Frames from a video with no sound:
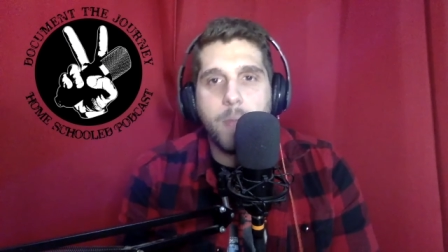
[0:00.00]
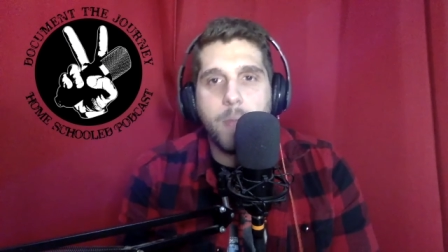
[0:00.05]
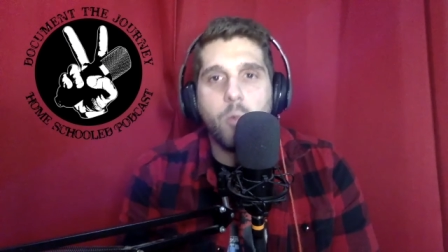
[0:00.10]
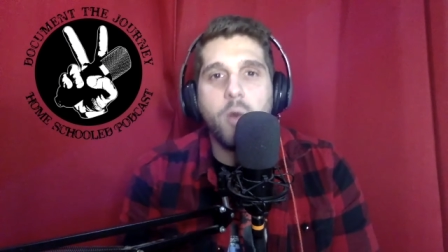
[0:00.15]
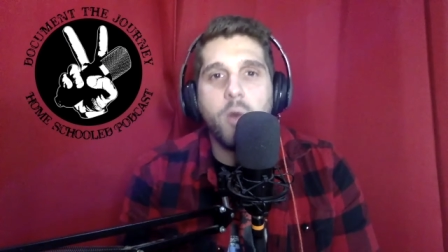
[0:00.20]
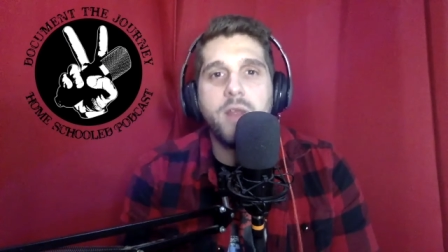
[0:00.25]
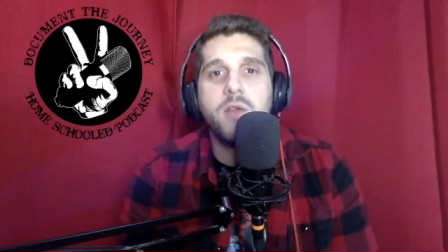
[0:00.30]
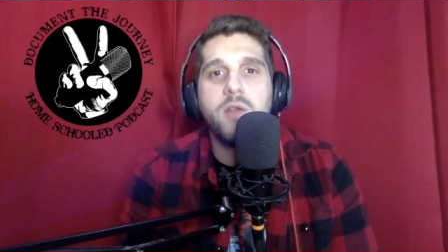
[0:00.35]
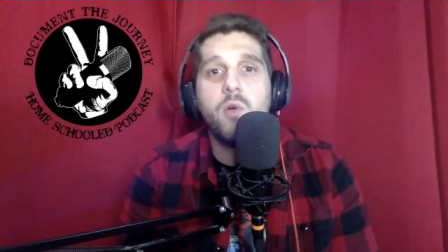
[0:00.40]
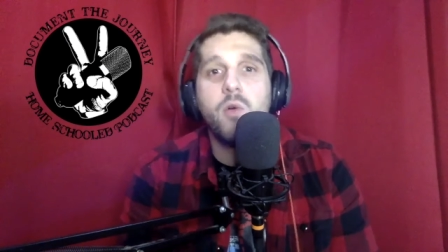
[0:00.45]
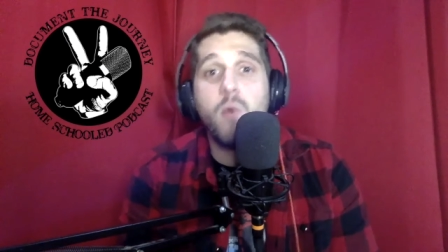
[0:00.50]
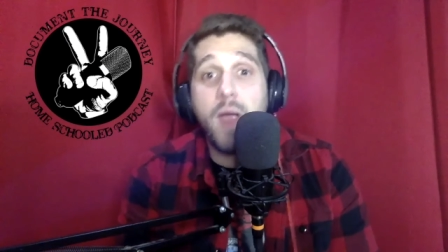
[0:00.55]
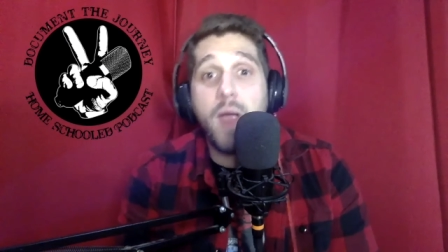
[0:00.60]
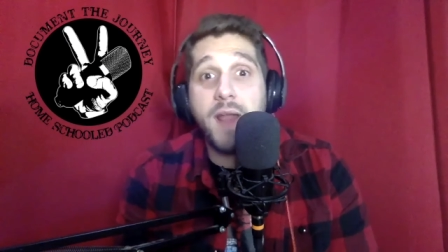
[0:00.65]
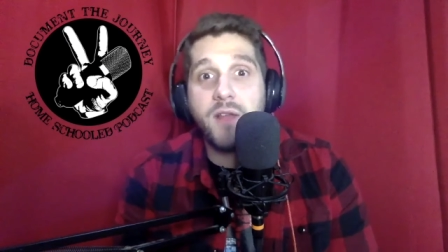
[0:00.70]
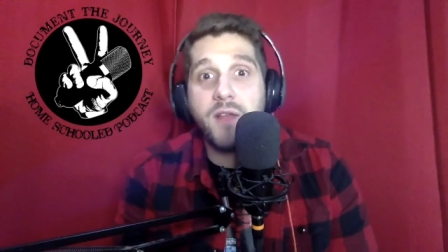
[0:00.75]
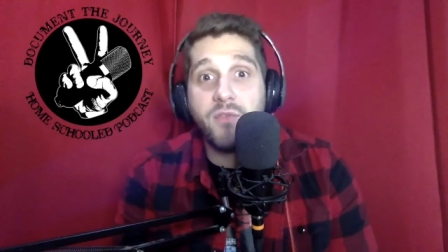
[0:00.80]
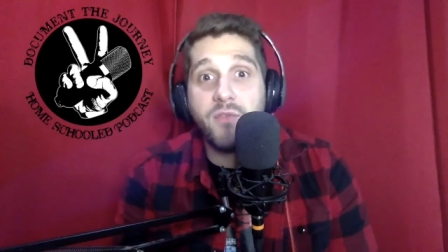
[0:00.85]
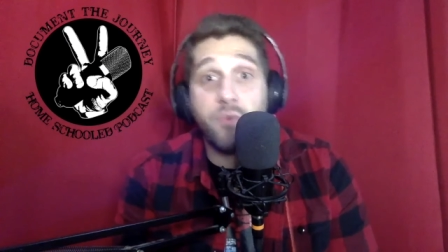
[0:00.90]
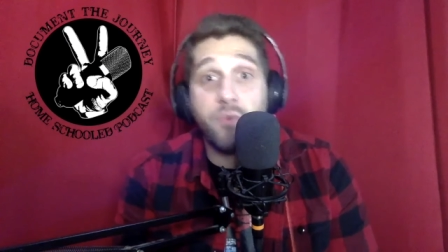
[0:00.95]
What are you
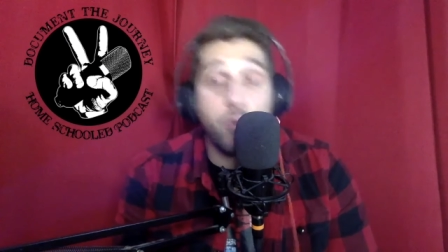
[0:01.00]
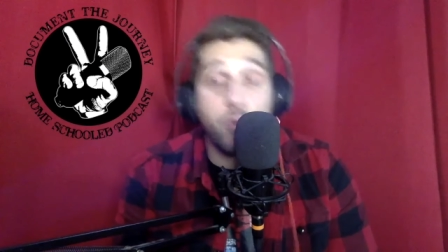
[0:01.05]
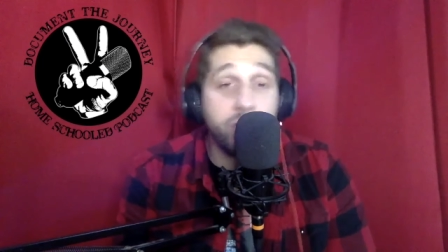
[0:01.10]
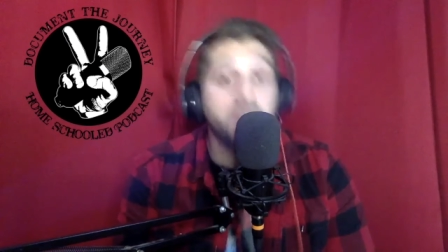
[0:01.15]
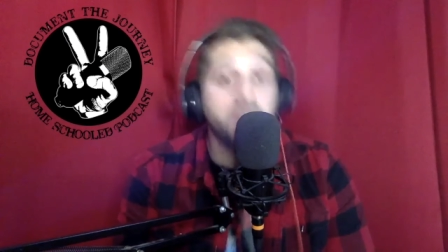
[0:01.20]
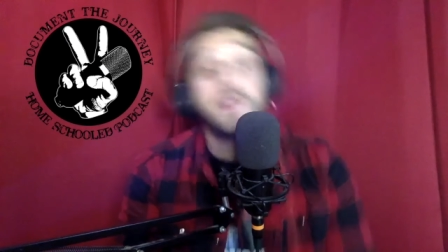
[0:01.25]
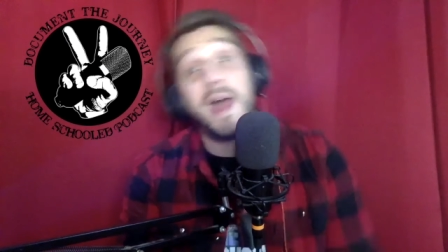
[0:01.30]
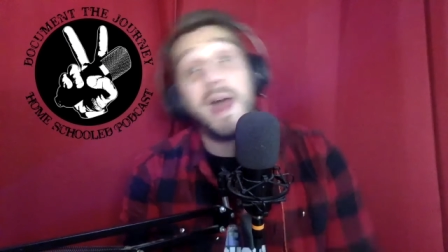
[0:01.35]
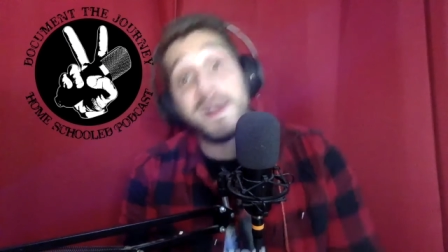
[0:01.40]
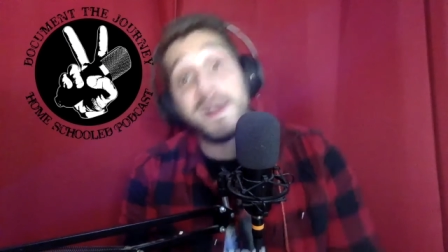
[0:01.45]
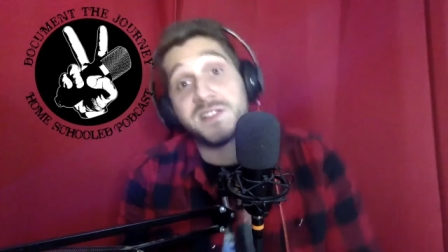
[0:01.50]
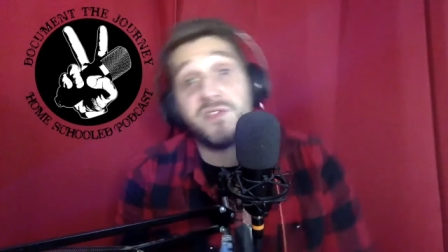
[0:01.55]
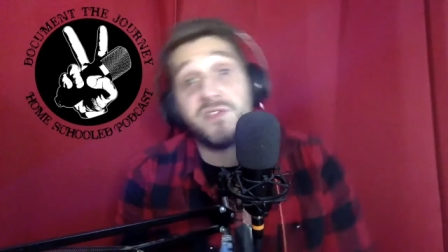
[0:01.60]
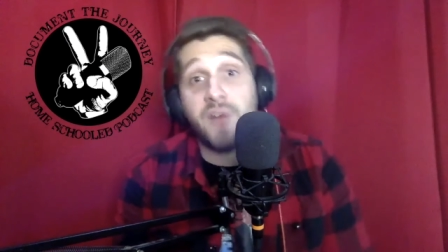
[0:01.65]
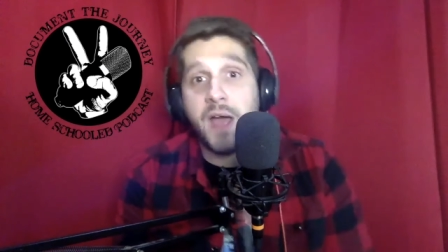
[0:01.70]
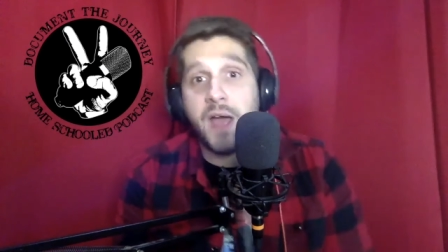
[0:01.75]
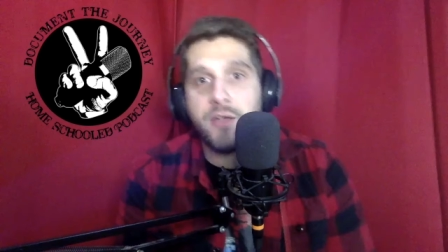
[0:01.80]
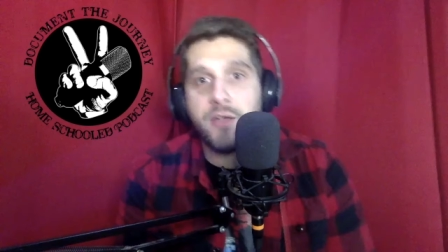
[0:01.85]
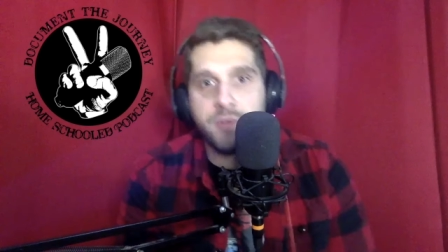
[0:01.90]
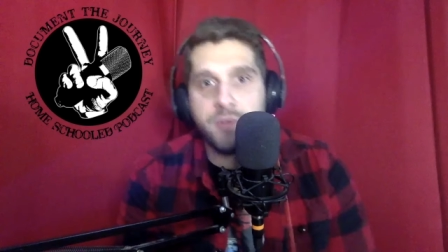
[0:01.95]
waiting for? The next
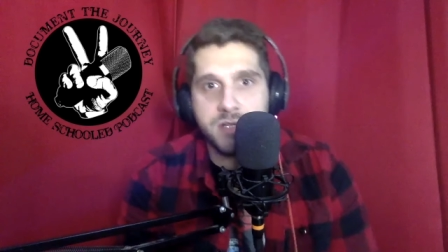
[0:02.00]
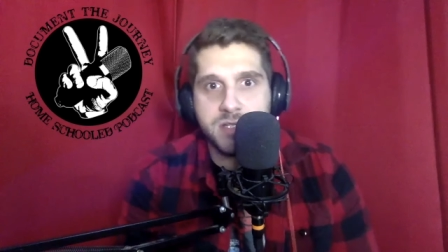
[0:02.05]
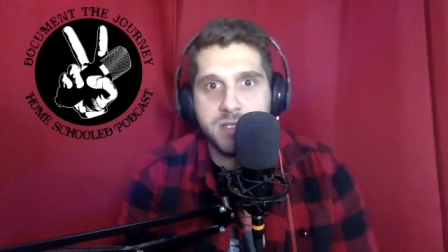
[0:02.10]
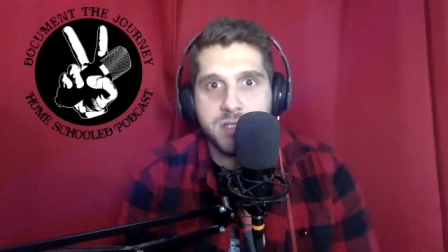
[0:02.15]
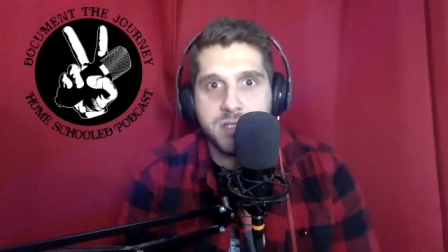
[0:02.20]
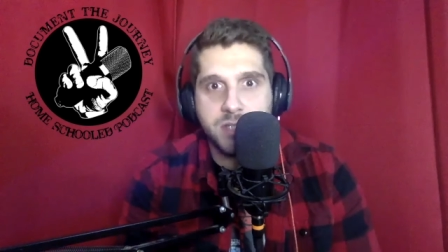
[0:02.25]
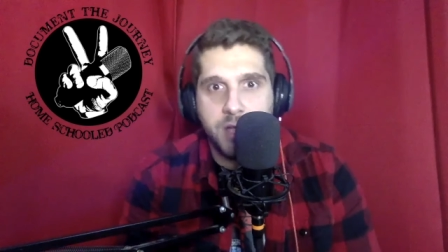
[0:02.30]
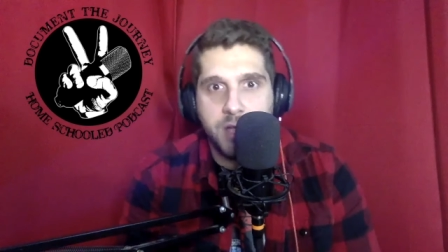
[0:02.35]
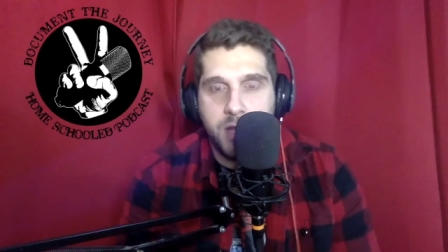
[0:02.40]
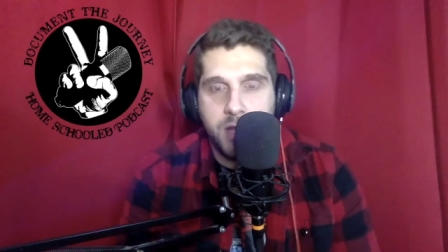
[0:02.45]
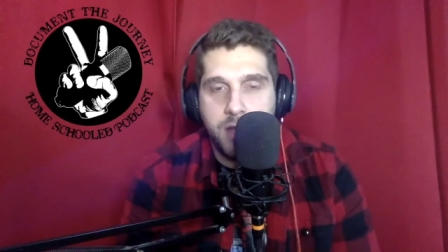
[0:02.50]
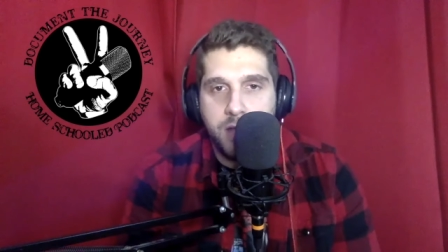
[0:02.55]
virus?